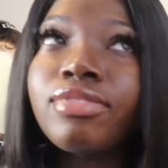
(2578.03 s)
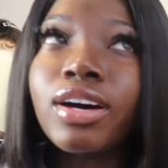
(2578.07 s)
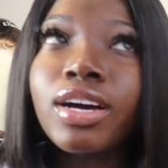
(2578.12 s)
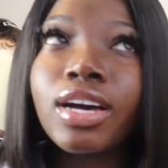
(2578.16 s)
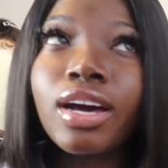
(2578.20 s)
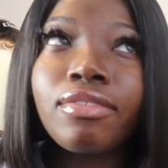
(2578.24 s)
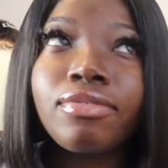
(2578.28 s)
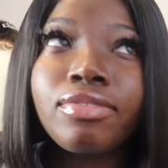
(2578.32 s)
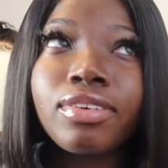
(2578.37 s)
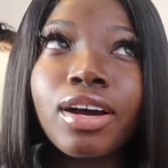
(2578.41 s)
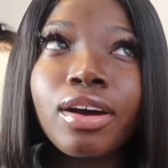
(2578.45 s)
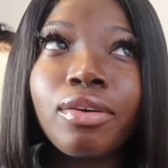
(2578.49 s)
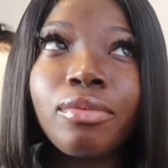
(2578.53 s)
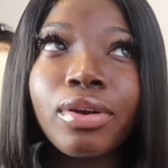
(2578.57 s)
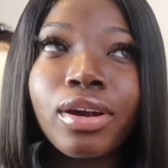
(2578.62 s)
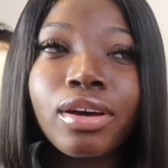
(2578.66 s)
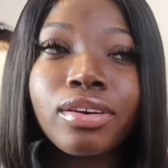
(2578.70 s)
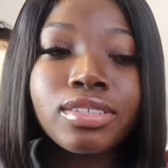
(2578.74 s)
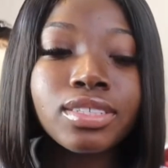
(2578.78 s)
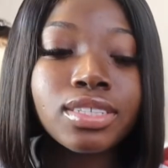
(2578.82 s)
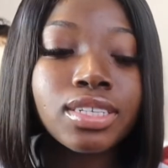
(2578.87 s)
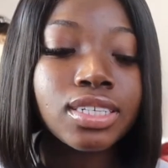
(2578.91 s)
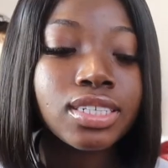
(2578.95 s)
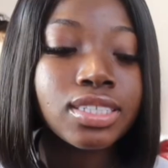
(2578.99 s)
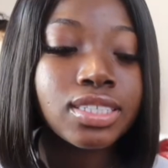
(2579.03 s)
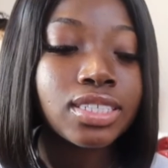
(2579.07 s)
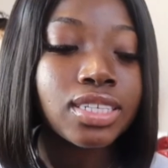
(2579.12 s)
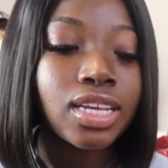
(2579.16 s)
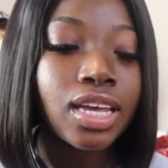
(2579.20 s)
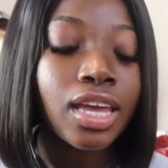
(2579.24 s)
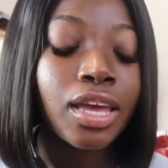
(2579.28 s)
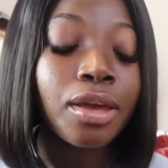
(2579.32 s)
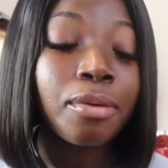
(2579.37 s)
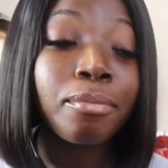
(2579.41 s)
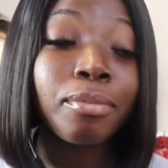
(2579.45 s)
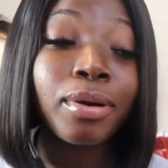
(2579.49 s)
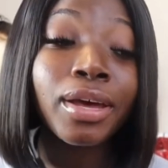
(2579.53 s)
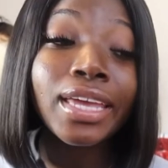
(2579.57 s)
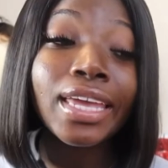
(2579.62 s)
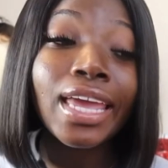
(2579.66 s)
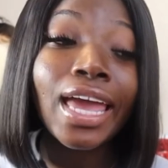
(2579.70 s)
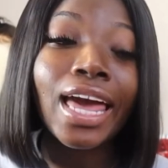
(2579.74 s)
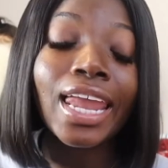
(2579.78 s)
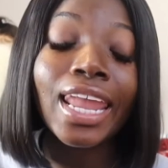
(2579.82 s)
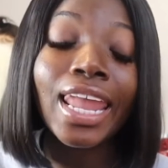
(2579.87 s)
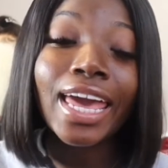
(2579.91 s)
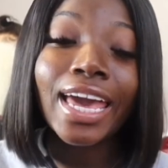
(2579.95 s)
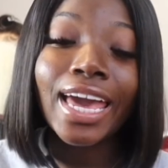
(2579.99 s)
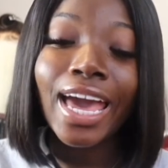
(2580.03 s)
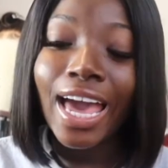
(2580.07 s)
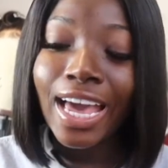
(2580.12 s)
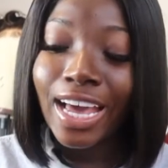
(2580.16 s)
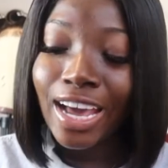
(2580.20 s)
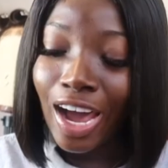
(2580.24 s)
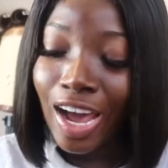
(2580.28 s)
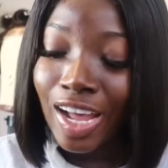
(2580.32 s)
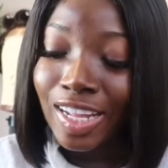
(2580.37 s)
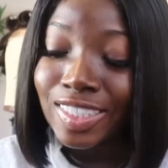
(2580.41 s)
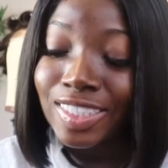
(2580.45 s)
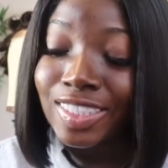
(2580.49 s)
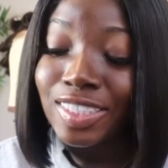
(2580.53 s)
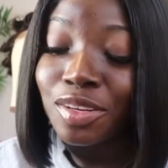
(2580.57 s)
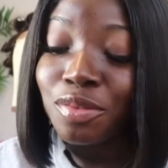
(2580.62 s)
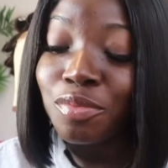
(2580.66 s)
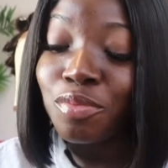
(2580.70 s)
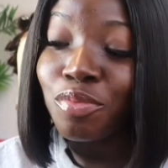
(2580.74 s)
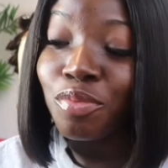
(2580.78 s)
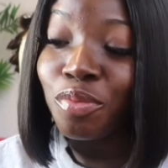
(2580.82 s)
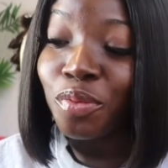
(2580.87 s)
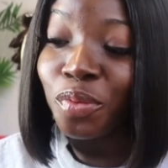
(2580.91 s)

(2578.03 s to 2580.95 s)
I forgot what I was gonna say. But yeah, like, I got some